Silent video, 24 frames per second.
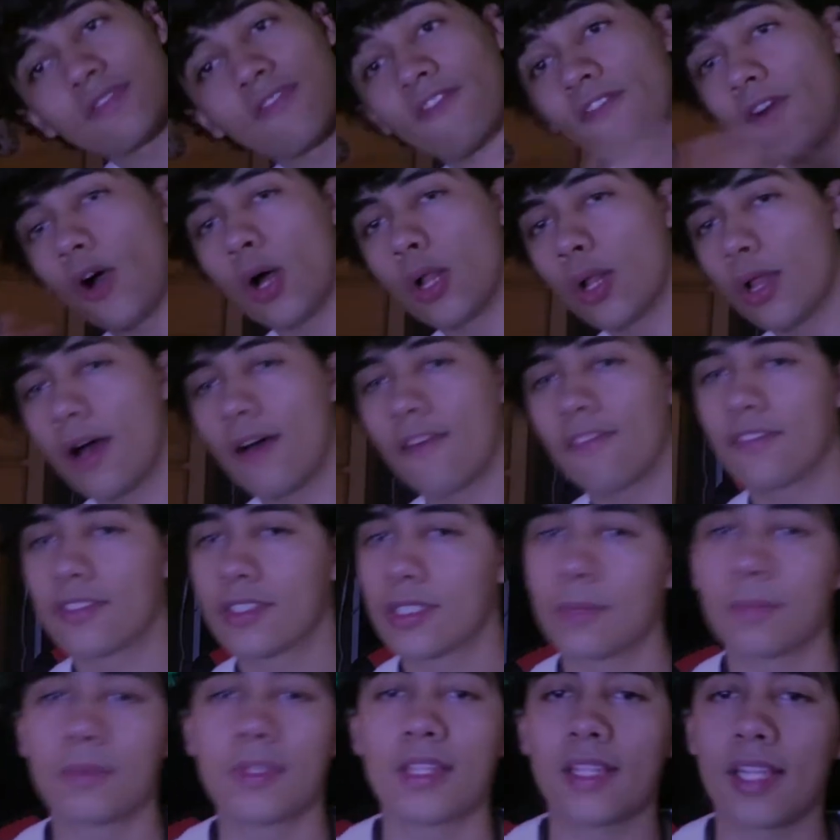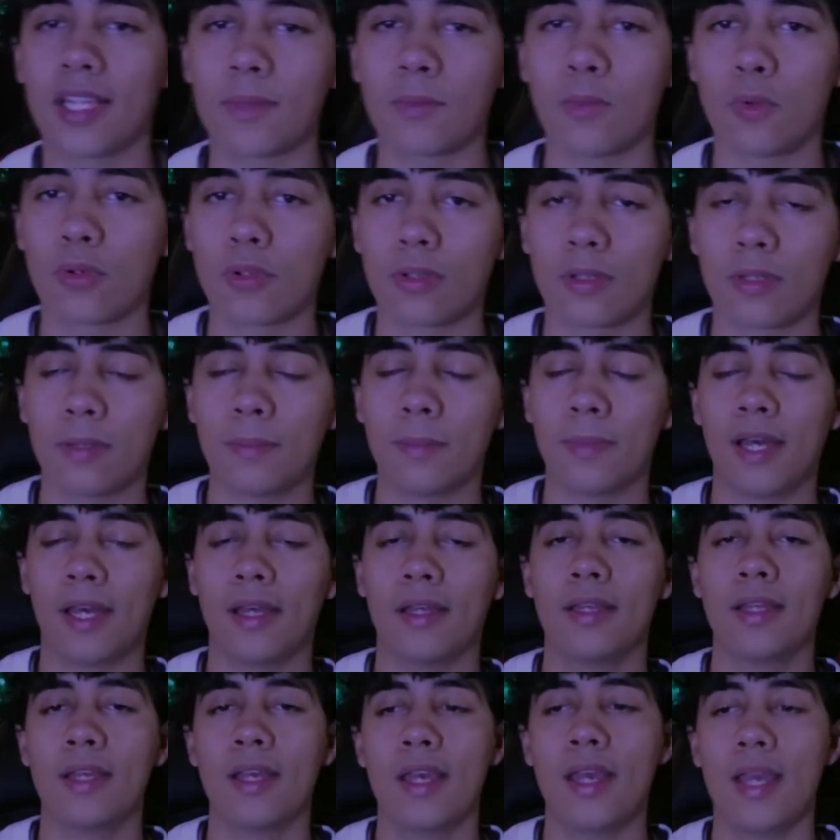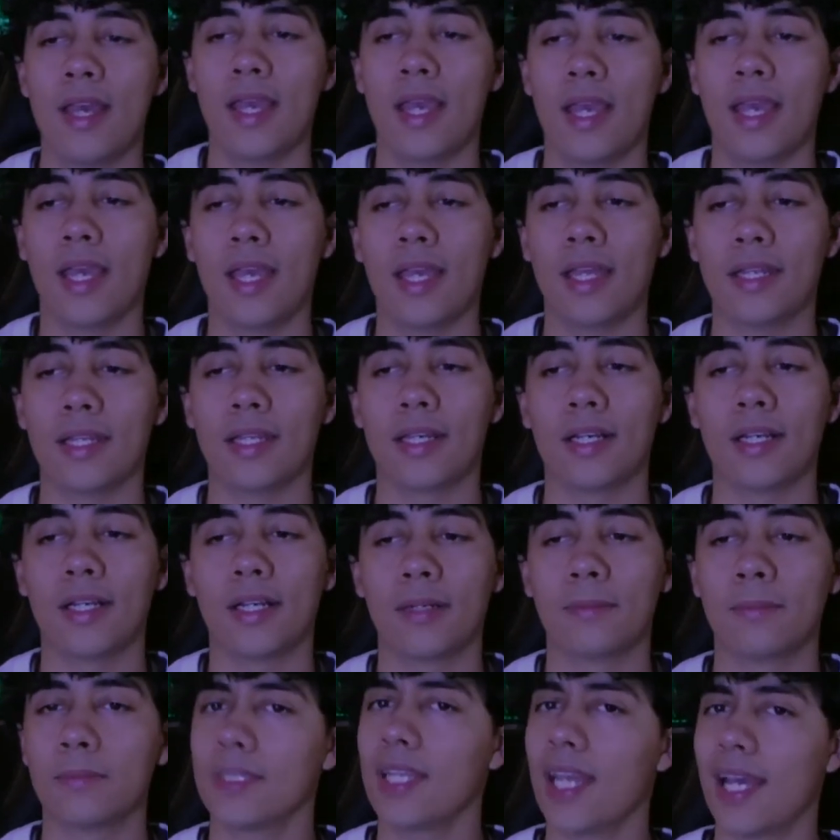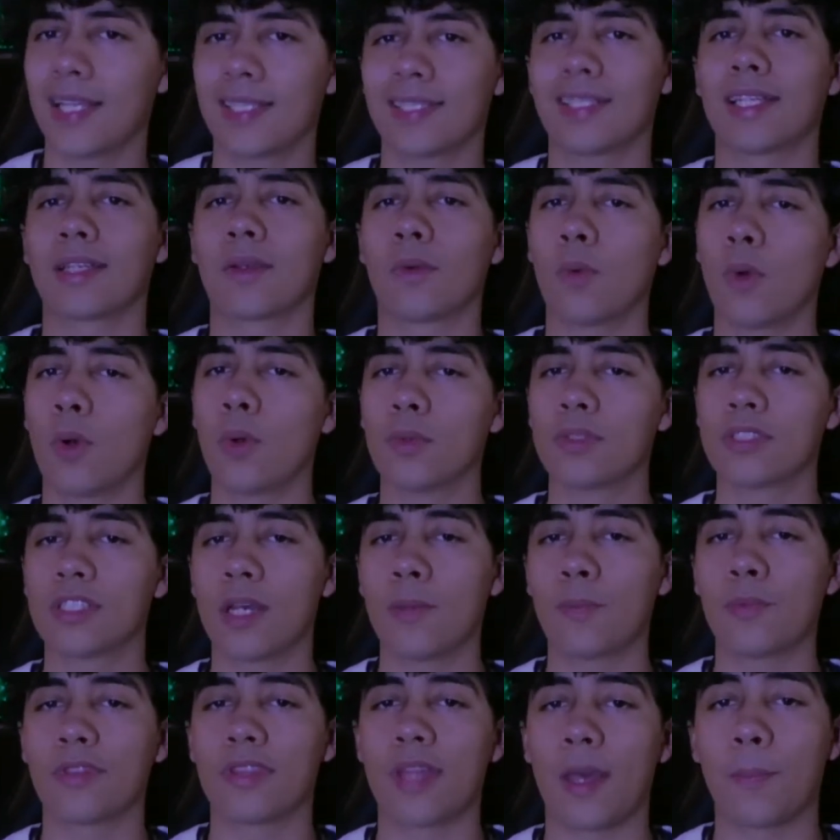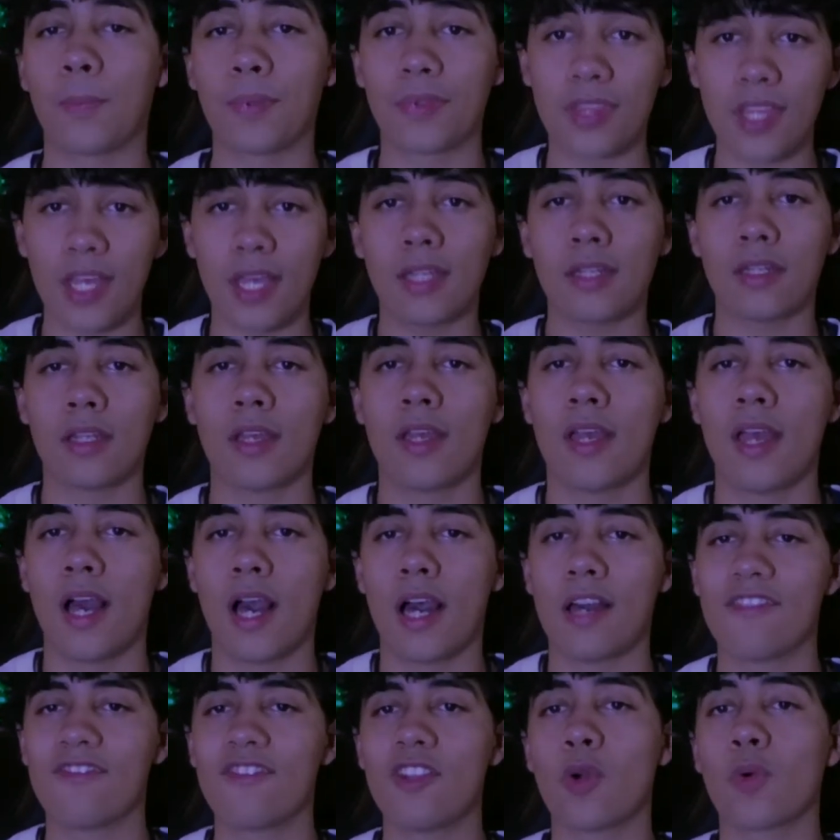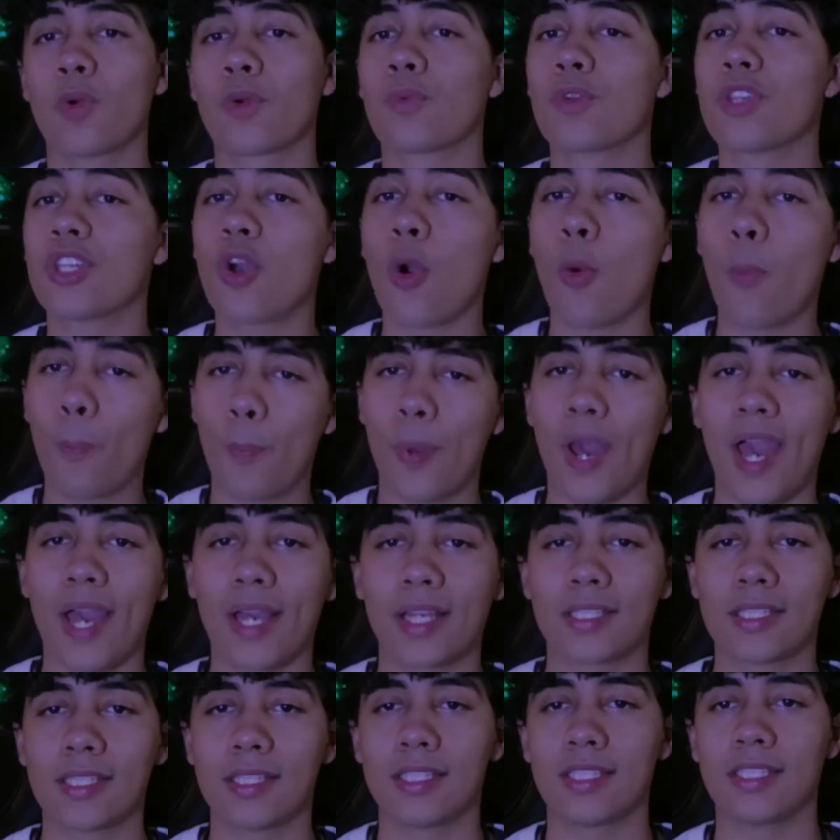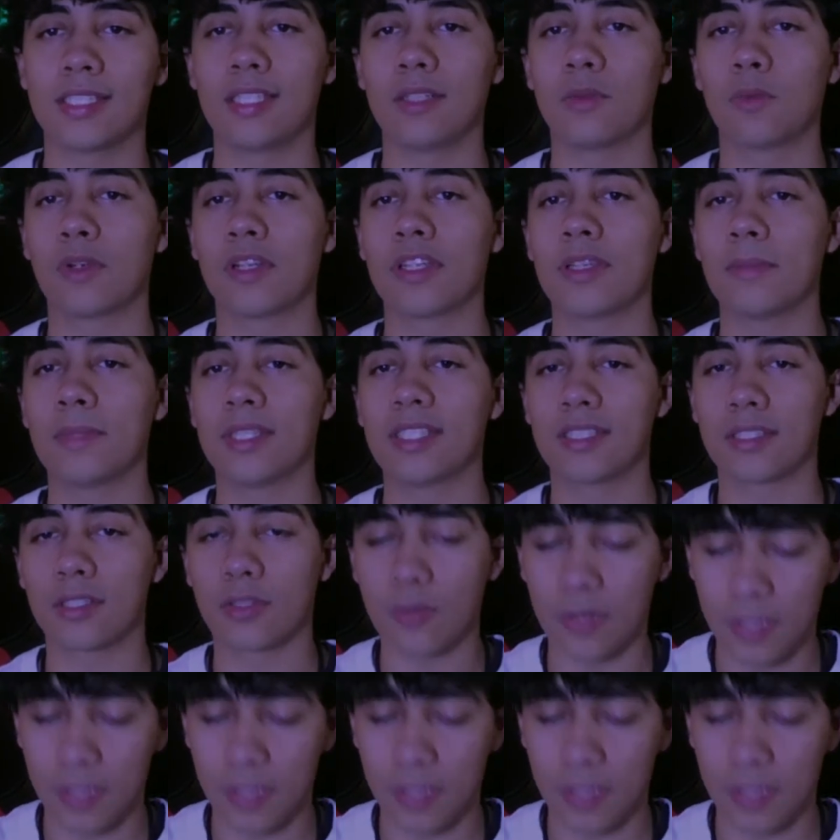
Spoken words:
fall off, something like Mortal Kombat. And yeah, like what was up with that? But then out of nowhere, we go back to the scene where he meets the Green